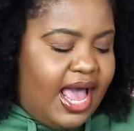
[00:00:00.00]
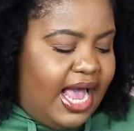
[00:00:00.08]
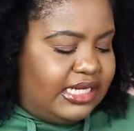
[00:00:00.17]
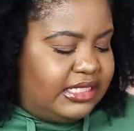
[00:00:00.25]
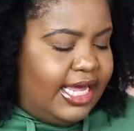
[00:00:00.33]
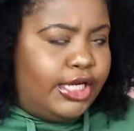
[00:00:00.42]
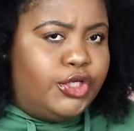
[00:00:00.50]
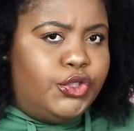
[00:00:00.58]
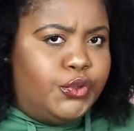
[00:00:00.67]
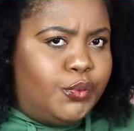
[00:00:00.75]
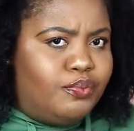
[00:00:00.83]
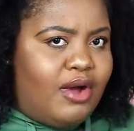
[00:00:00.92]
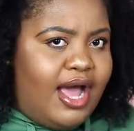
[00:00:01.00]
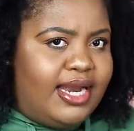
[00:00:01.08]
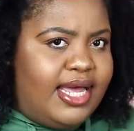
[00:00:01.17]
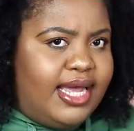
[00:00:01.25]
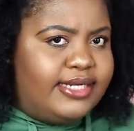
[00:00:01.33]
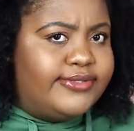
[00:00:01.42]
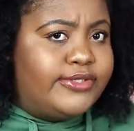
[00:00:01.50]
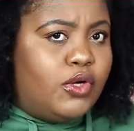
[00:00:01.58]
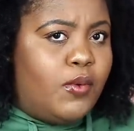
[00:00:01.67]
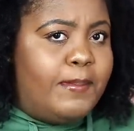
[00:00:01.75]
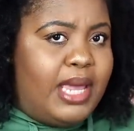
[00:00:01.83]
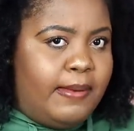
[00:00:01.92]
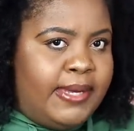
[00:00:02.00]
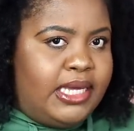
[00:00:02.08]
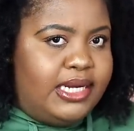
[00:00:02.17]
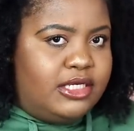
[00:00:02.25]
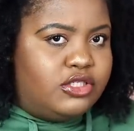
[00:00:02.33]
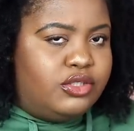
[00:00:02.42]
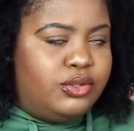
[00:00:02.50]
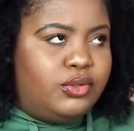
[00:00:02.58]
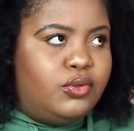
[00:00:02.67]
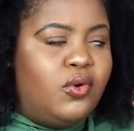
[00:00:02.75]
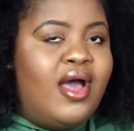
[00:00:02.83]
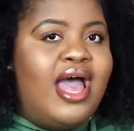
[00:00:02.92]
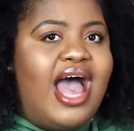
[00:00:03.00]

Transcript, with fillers: as like new products, so maybe it is new.